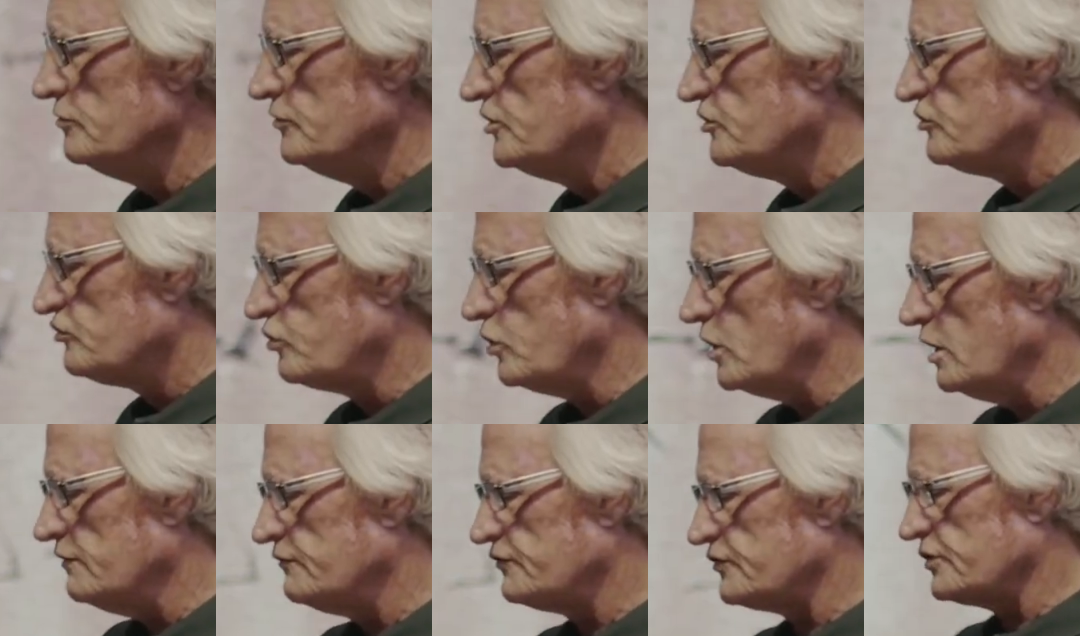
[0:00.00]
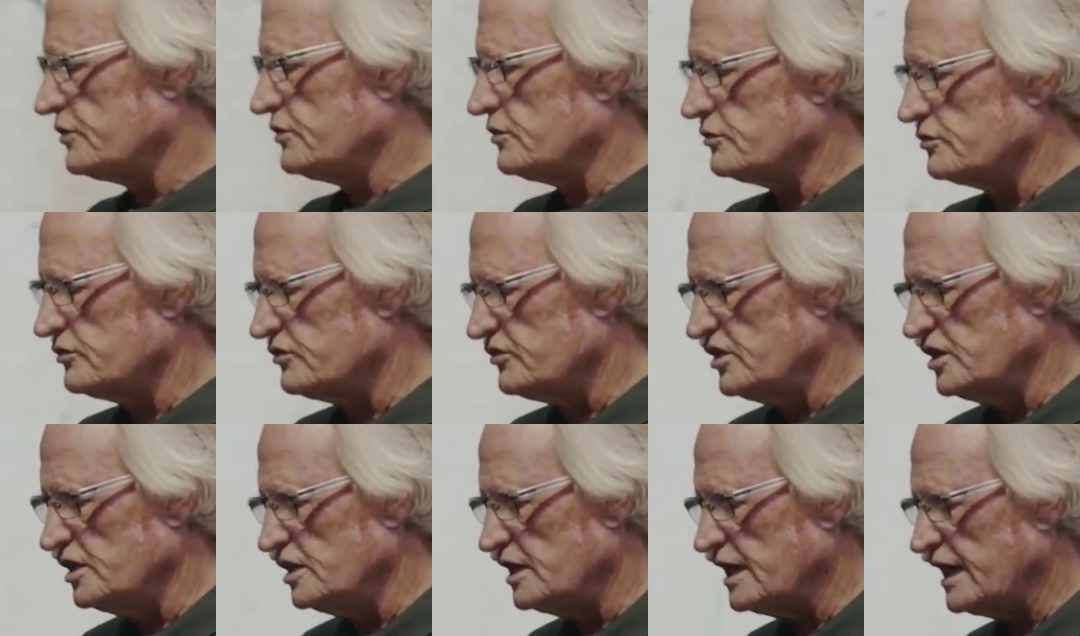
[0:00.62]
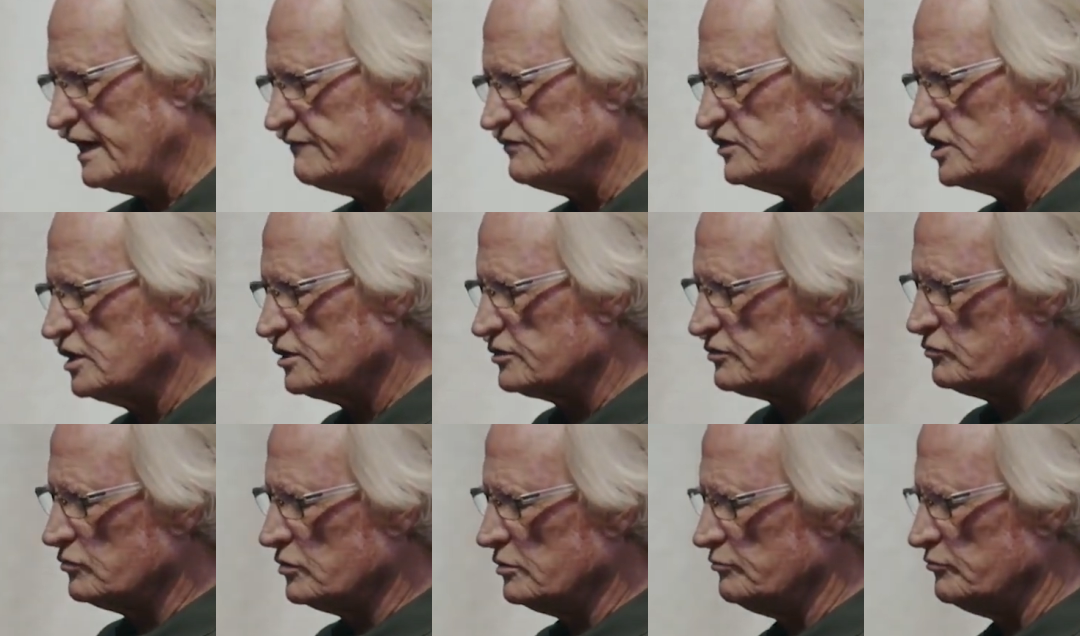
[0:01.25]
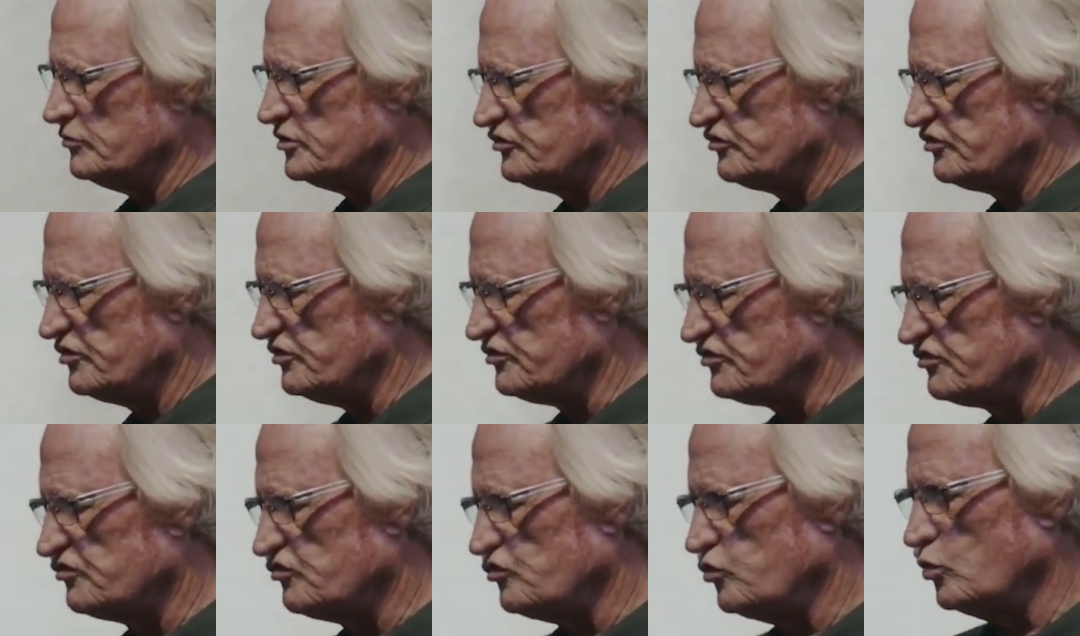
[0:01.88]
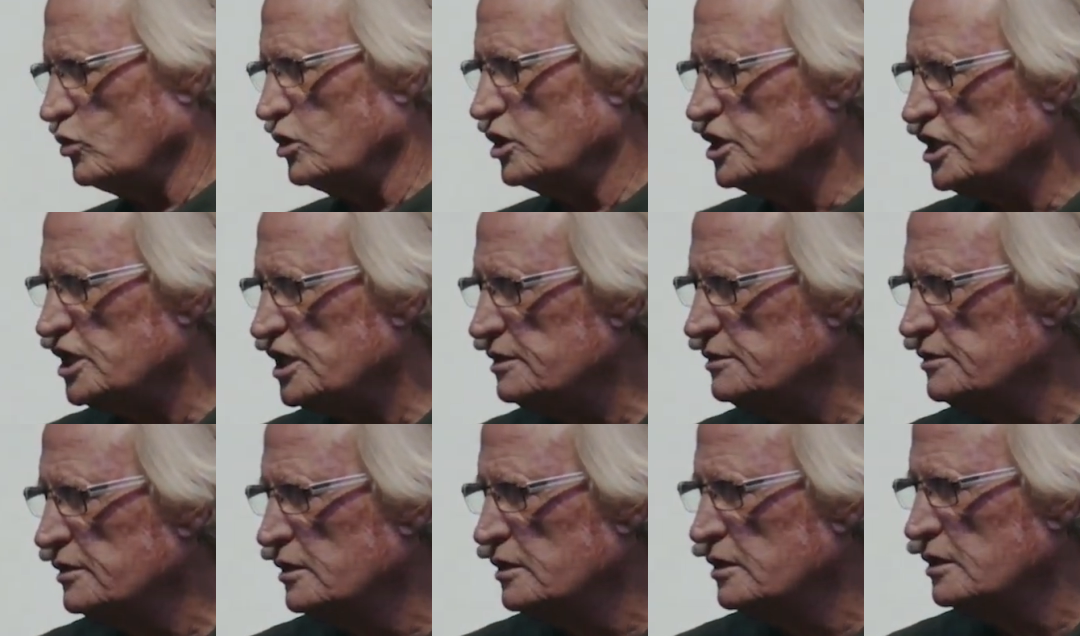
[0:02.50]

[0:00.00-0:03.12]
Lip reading: 12 or 13, have another one when she's 20.